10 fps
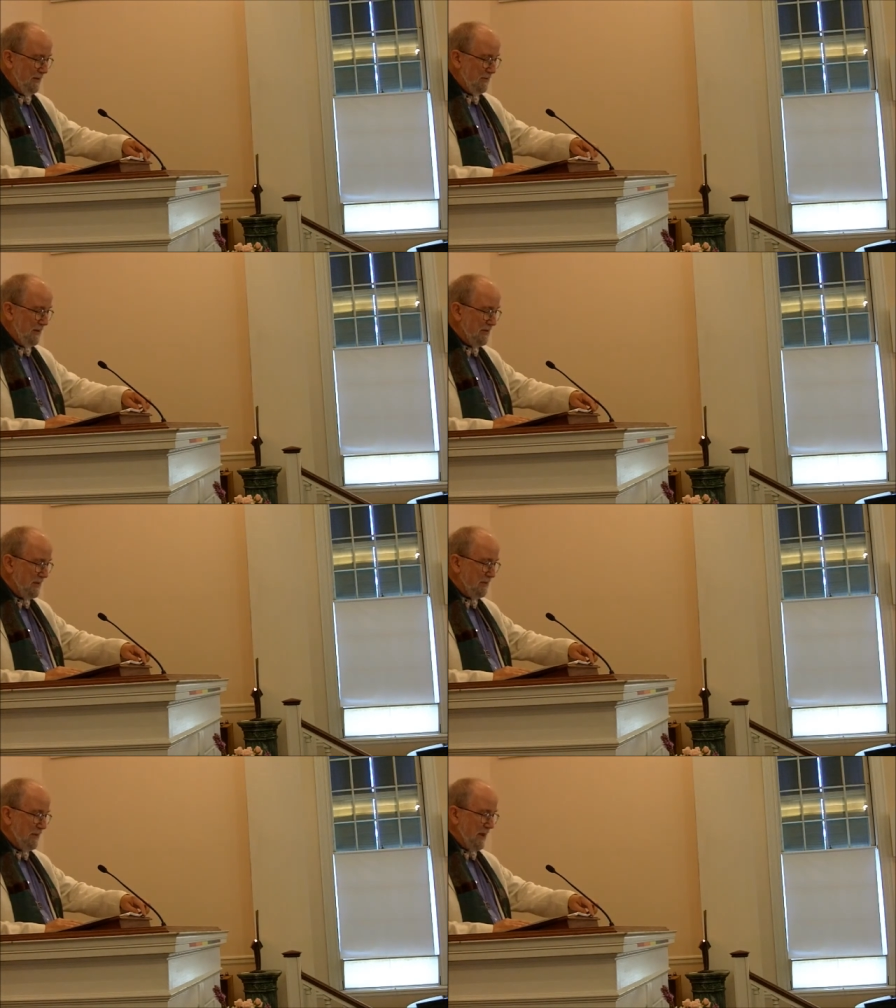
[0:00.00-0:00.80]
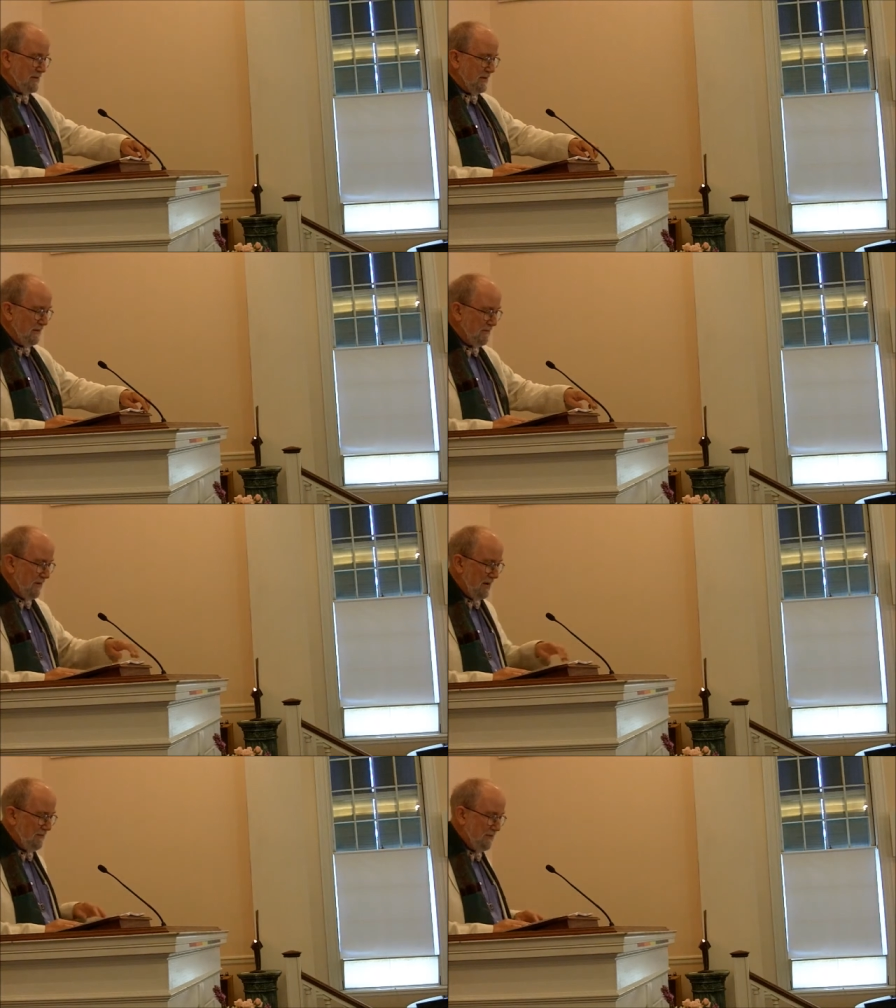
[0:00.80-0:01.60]
But I think back to that
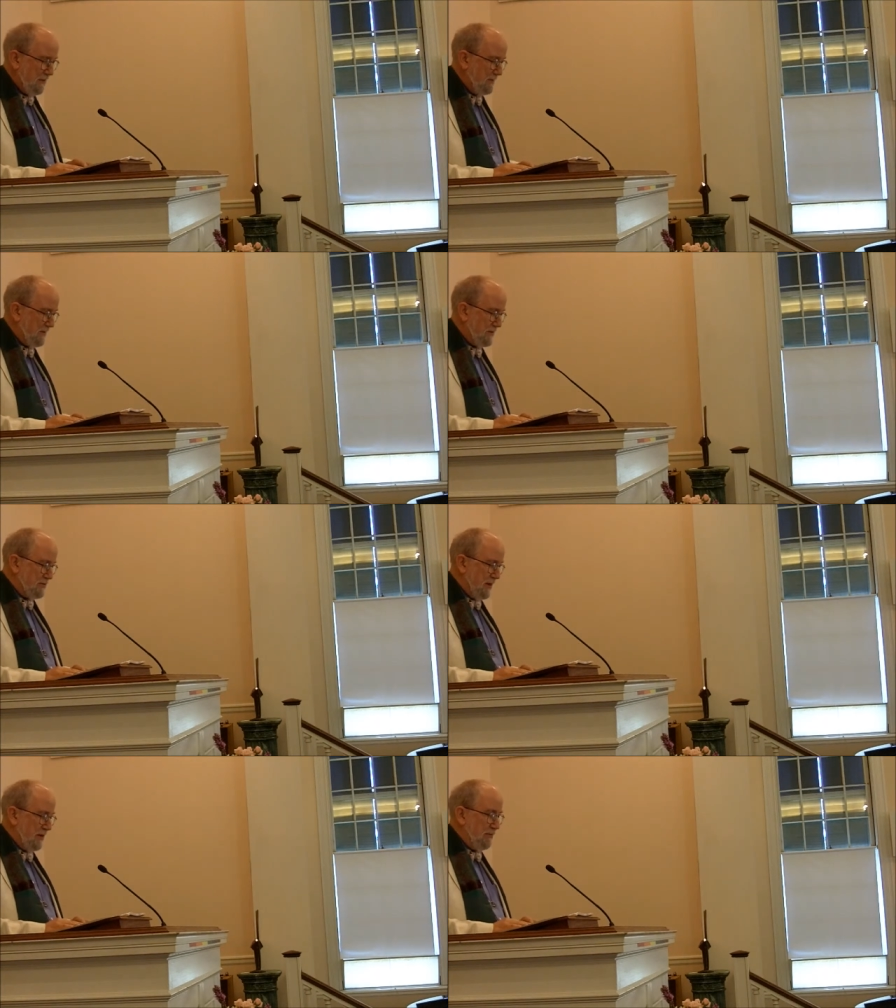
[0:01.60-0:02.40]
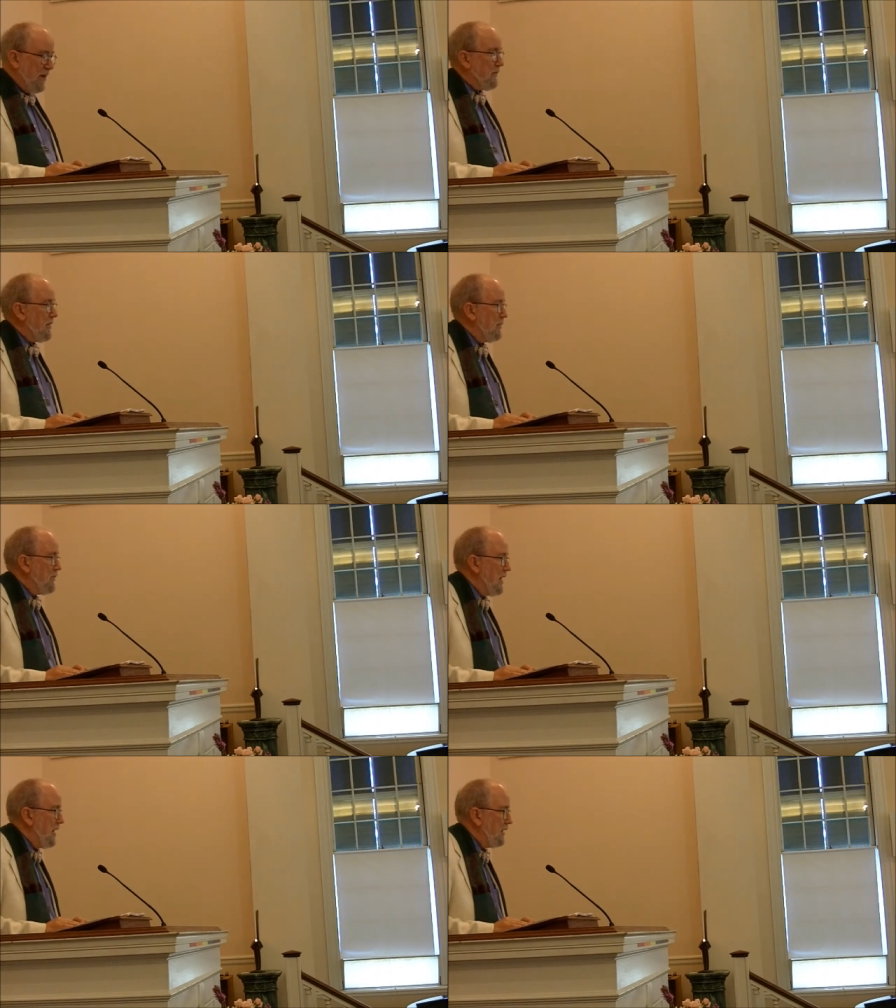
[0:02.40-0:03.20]
fine film as I try to wrap my
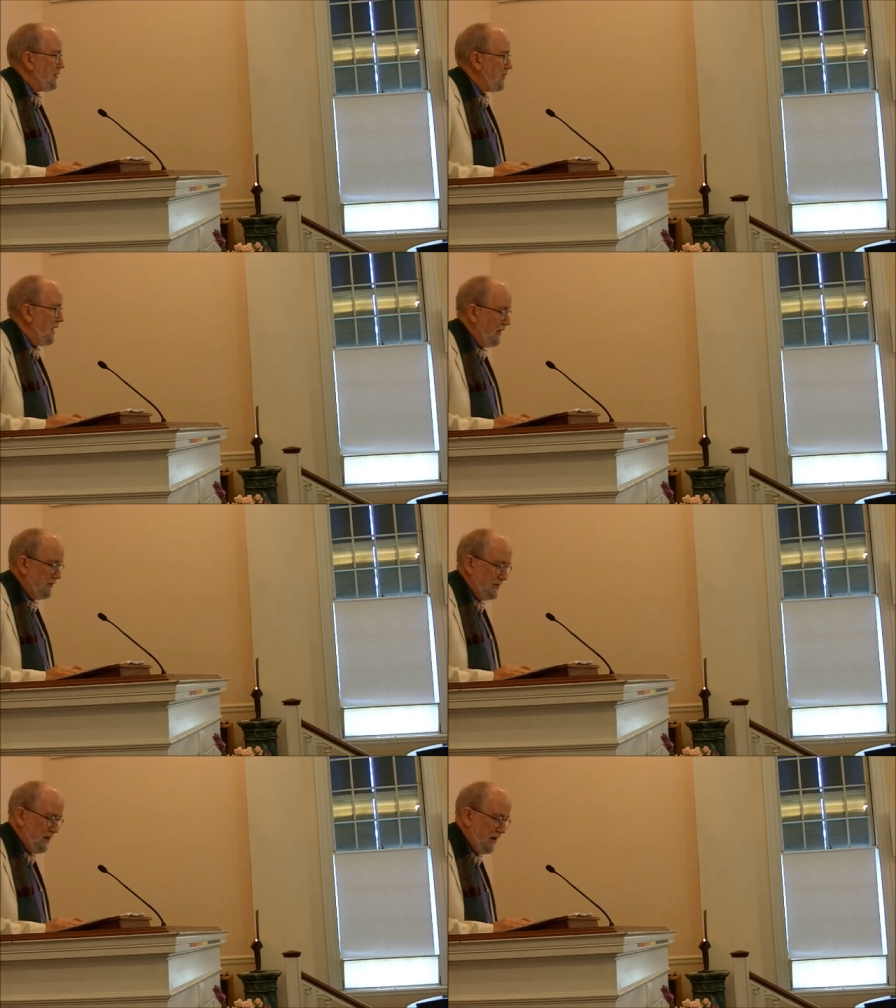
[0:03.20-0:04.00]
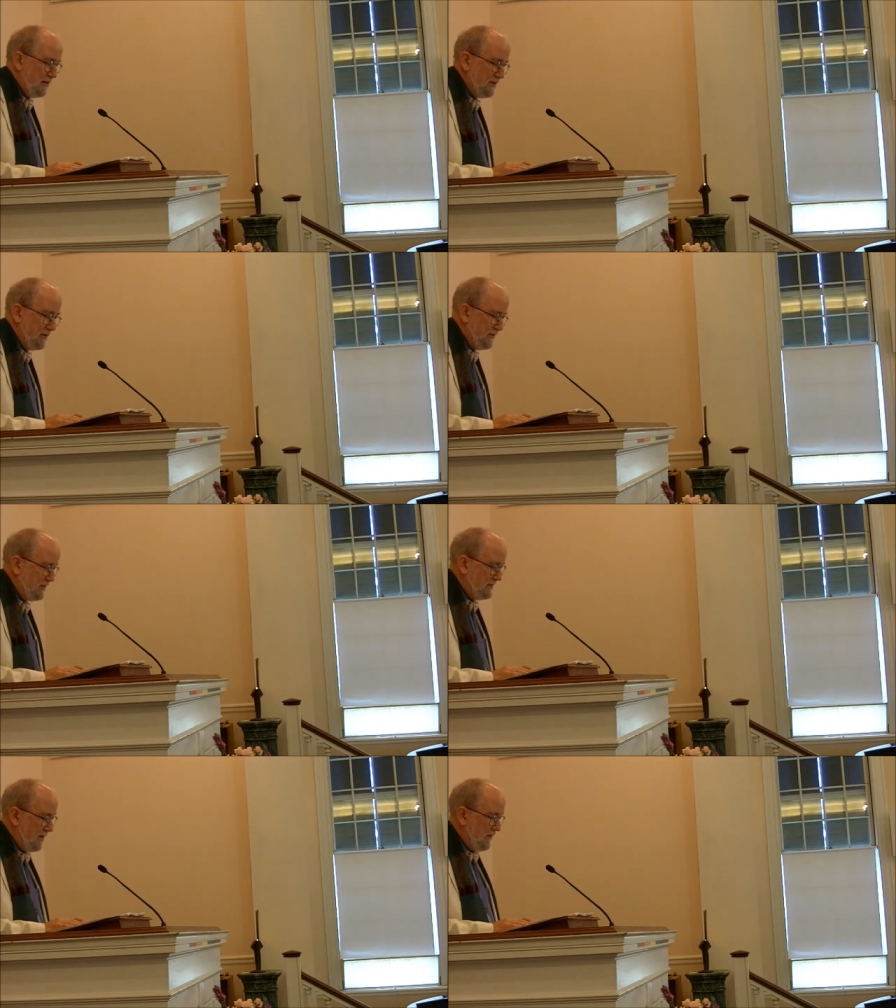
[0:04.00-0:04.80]
mind around the Doctrine of
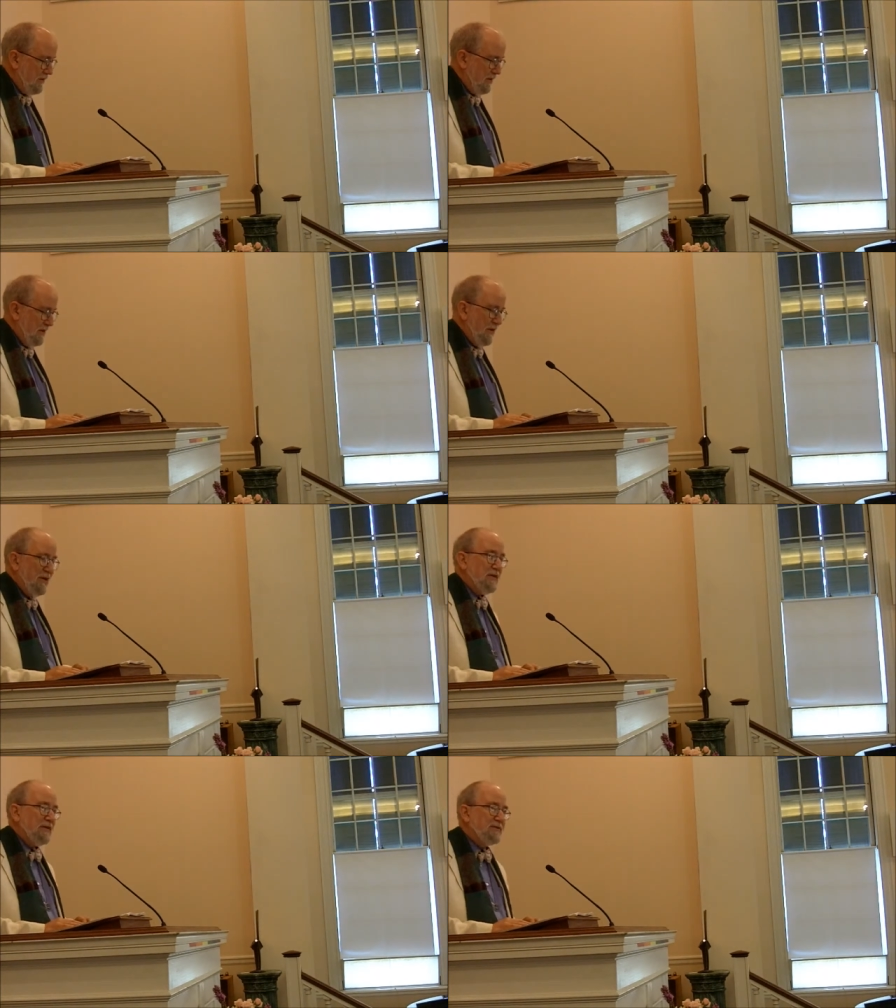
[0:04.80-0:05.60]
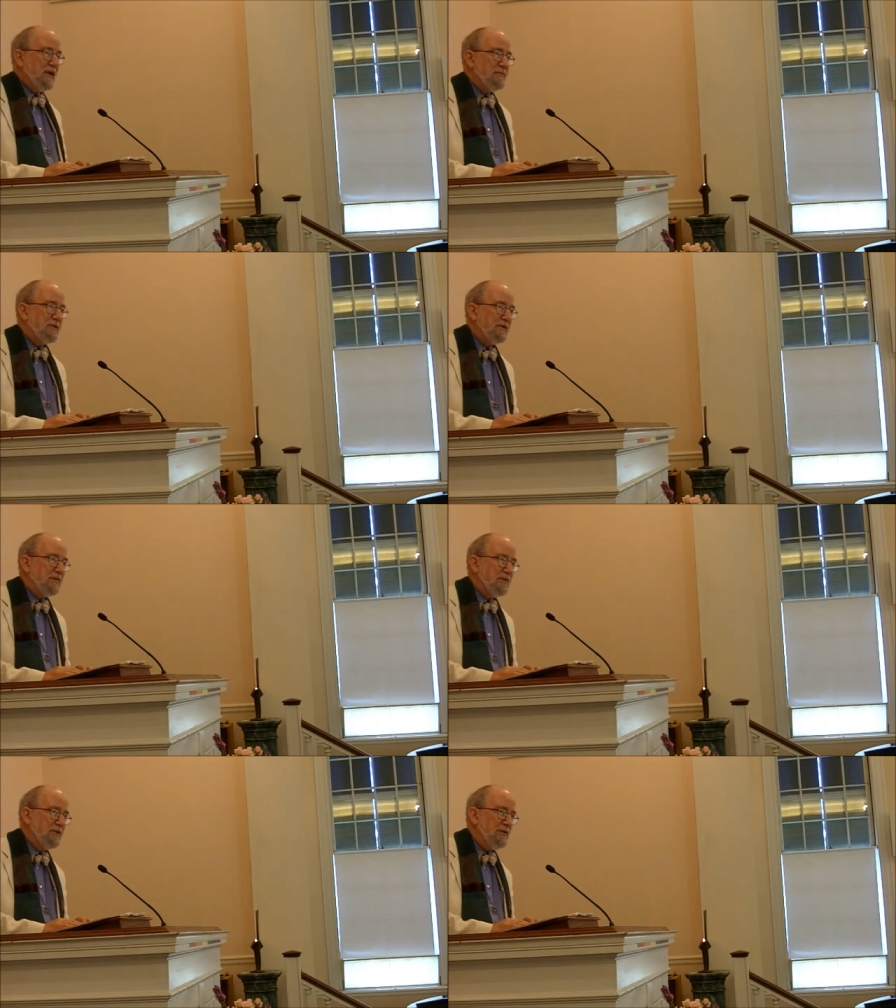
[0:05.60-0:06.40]
Discovery, the subject
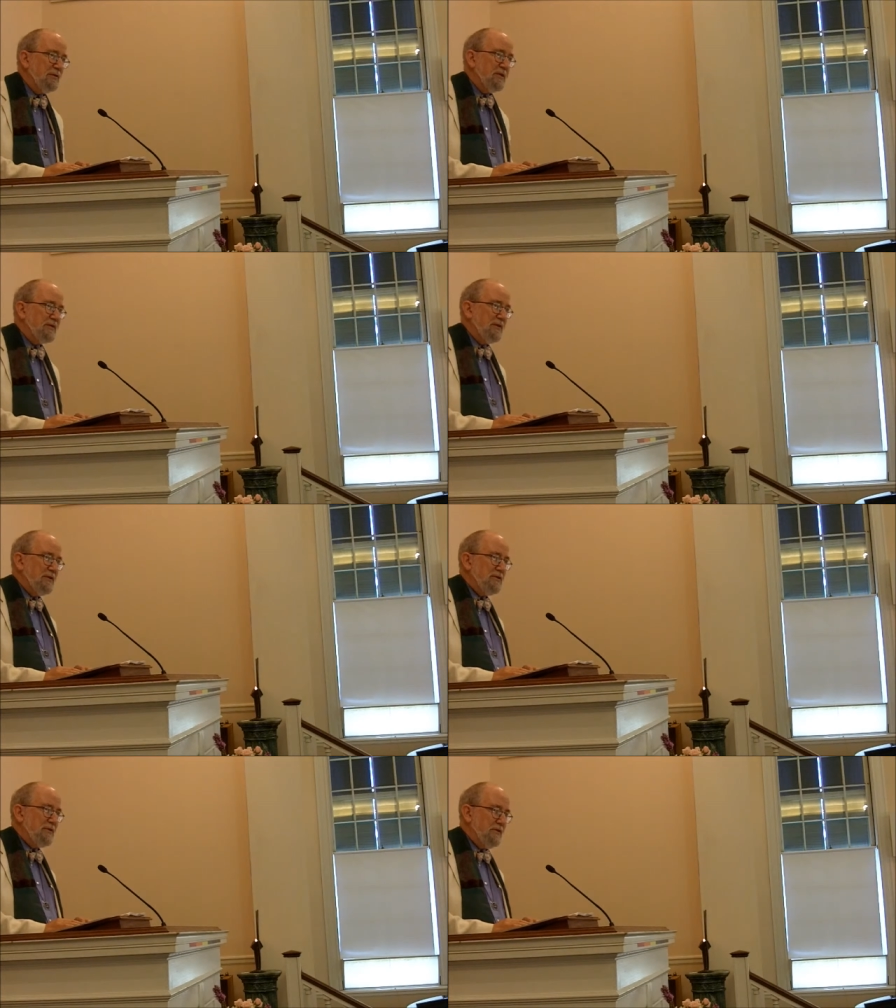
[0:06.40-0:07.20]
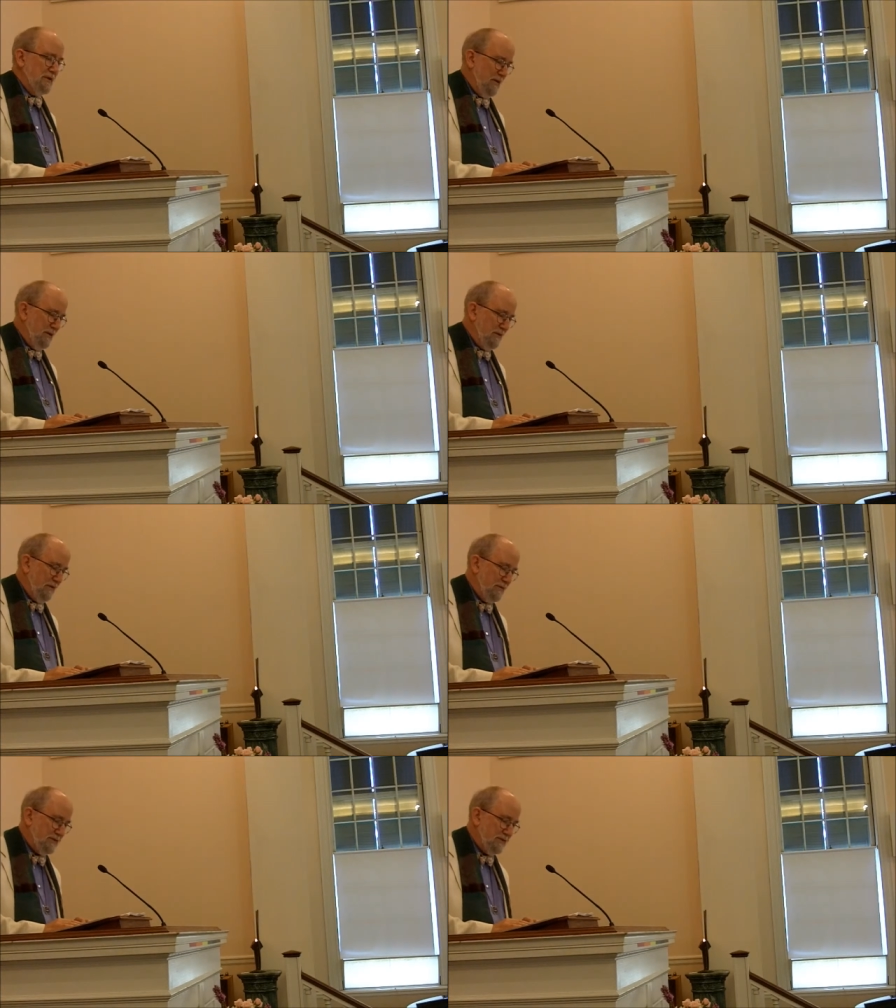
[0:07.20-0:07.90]
of a new resolution from